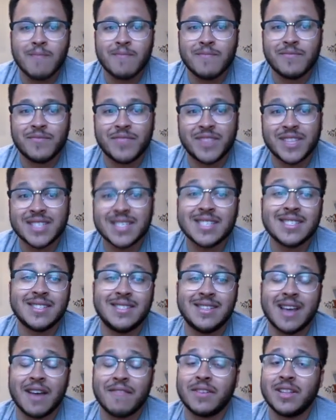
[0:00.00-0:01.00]
This is
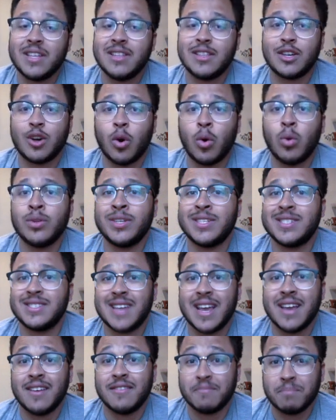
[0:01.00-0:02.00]
definitely the coldest
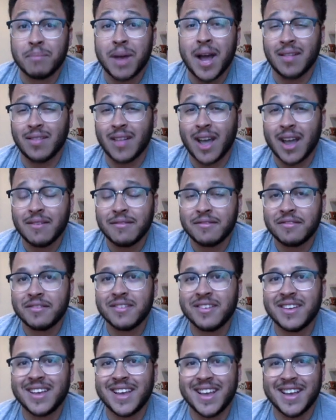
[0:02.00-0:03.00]
day of my life
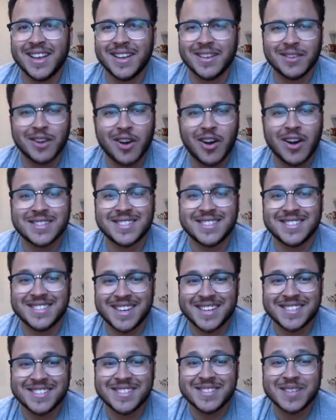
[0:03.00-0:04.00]
in Austin,
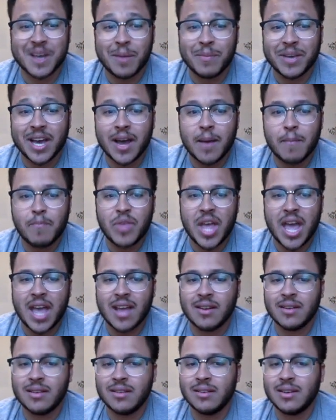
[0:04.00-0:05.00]
Texas coming up,
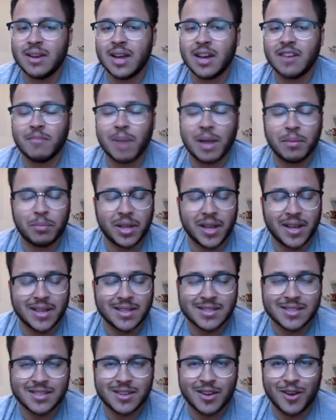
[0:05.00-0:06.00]
and none of my
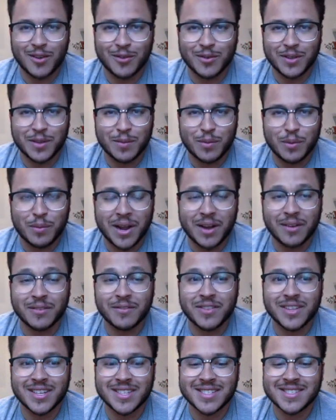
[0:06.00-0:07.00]
plants are really prepared
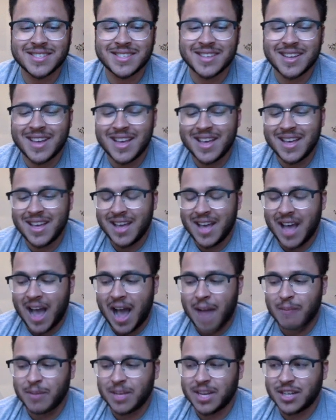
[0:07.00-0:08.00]
for this.
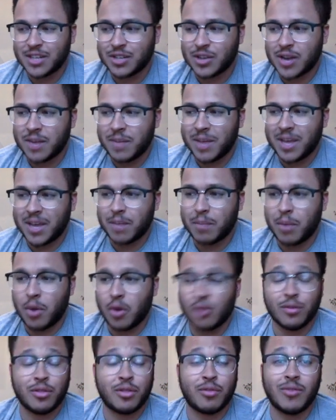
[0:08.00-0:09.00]
I'm going to try to make a
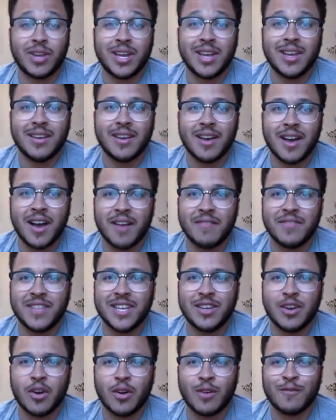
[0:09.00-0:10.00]
part 3 of
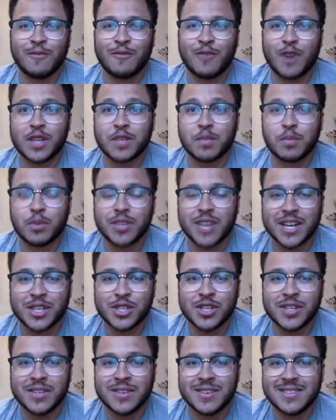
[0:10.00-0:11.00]
the garden frost
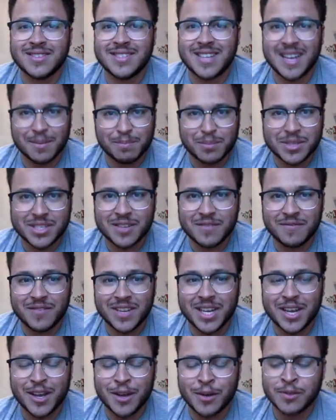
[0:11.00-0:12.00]
protection tips
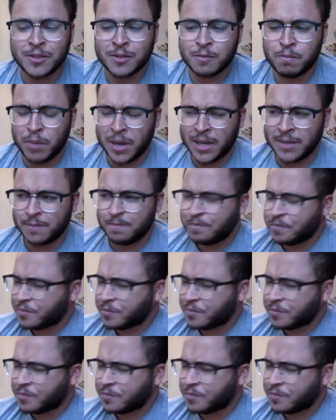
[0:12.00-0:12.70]
videos, but